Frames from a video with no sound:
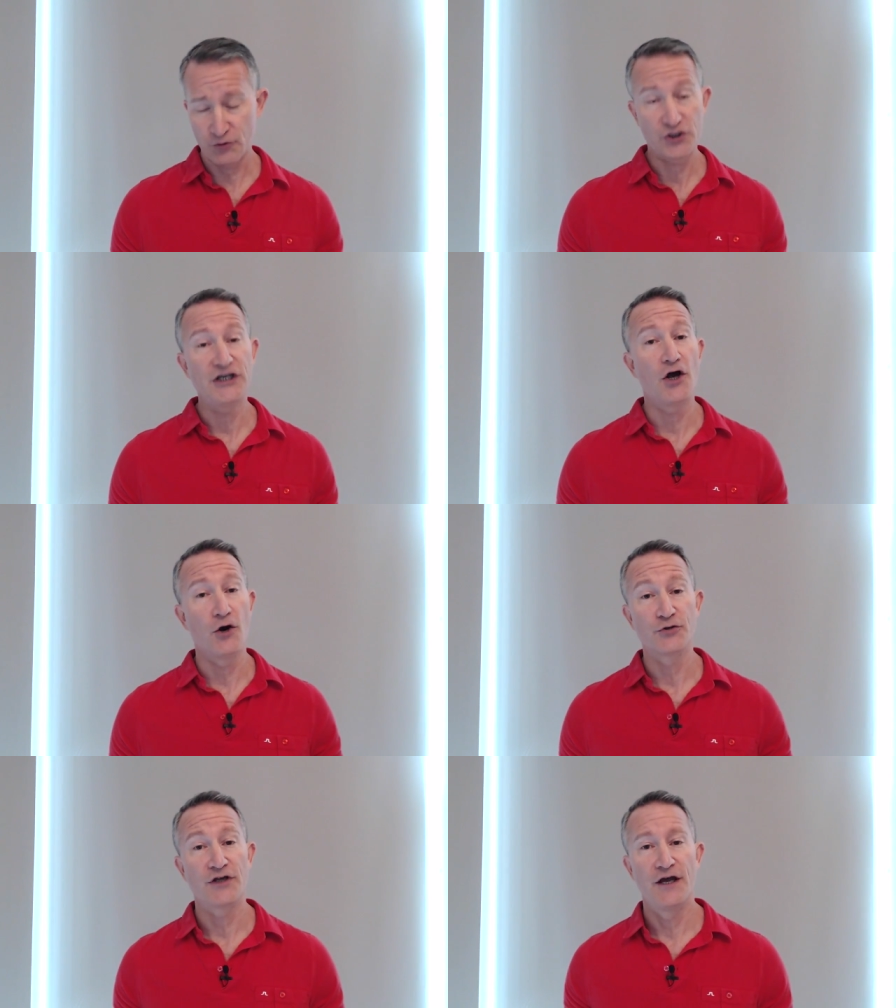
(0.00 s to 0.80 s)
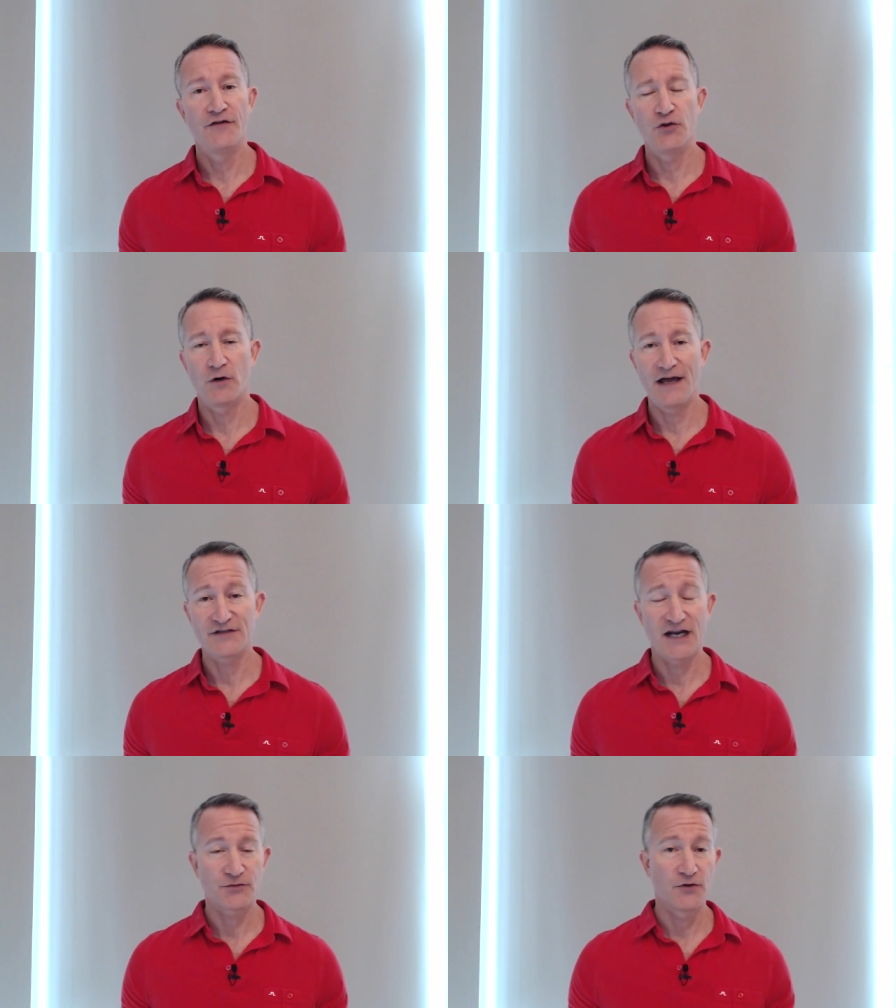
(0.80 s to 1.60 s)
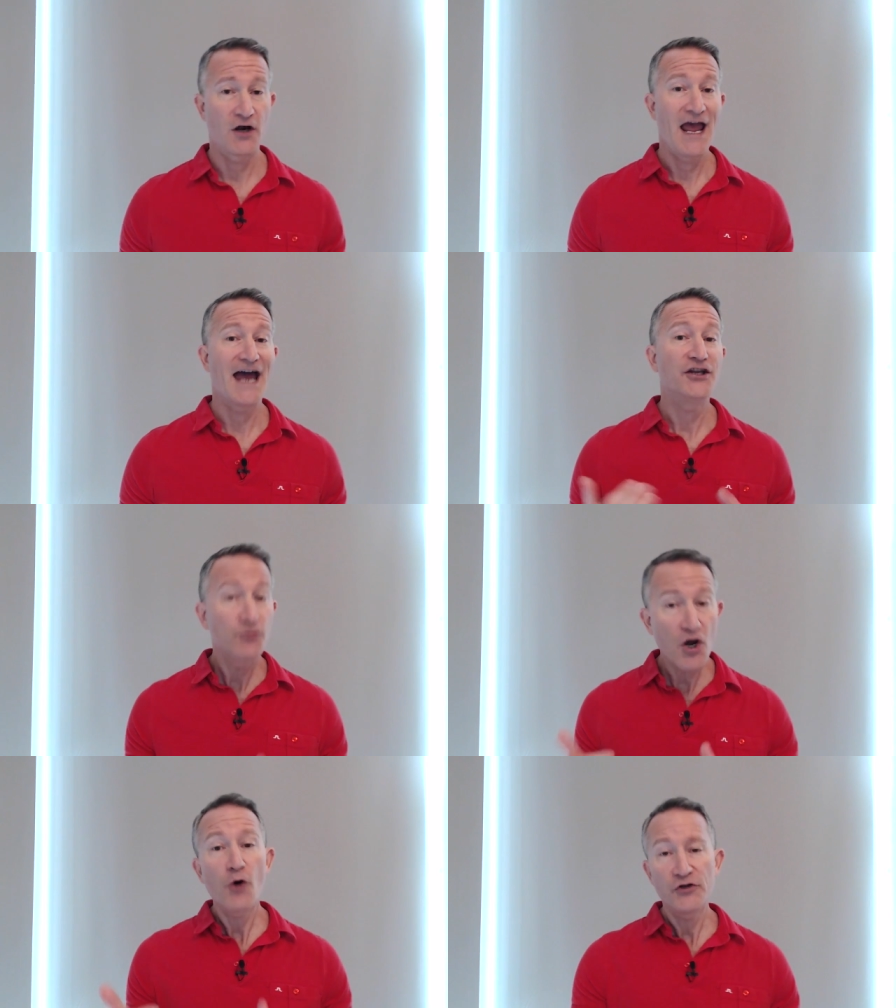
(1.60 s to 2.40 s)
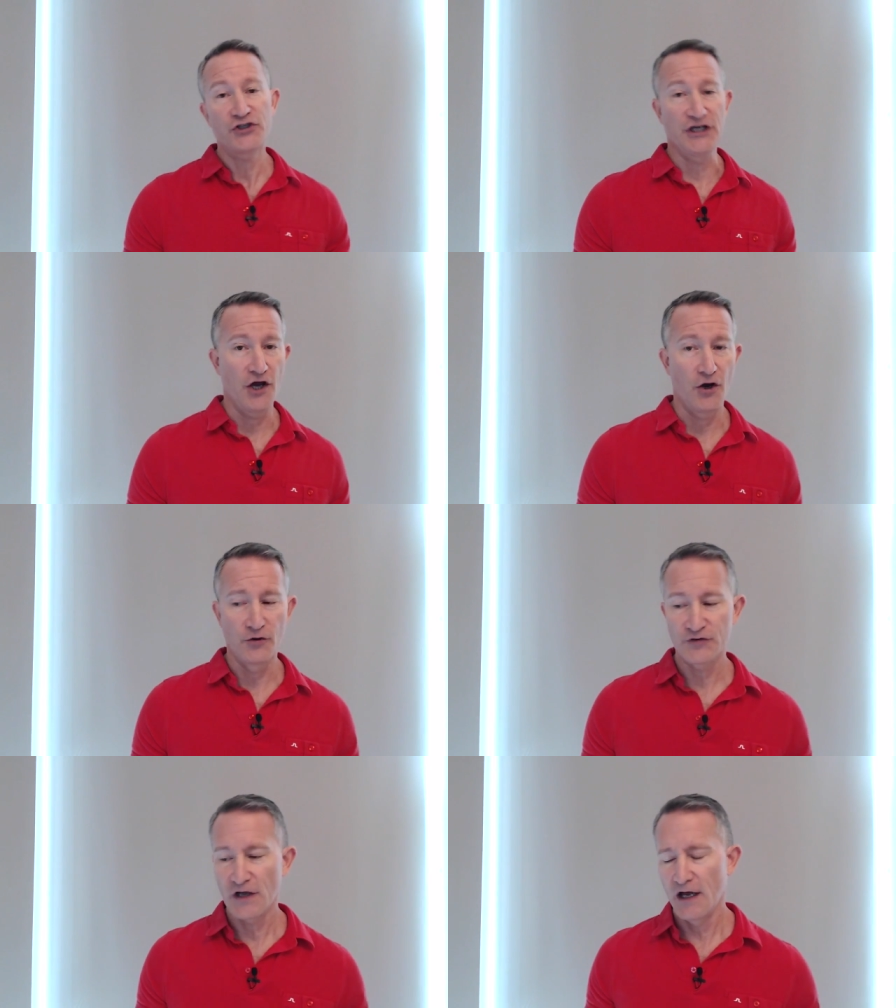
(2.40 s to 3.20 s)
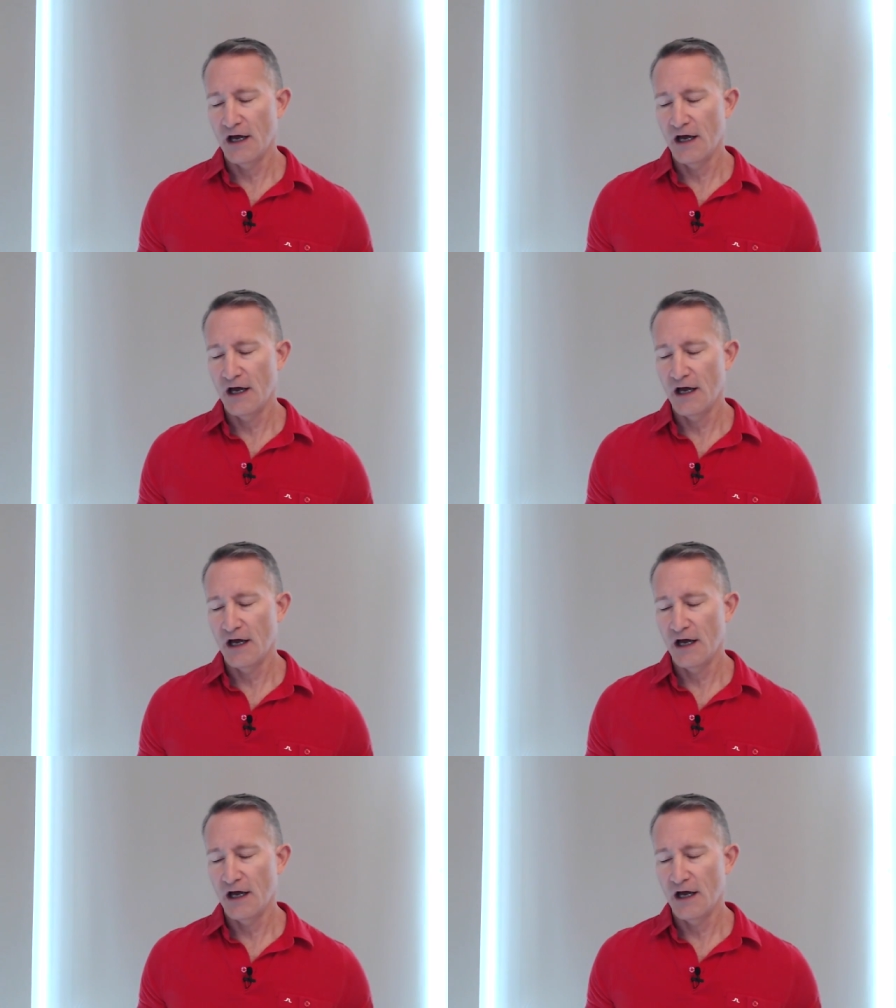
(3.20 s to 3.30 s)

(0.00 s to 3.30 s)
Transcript: She knows that you want to have sex with her, and you know that she knows.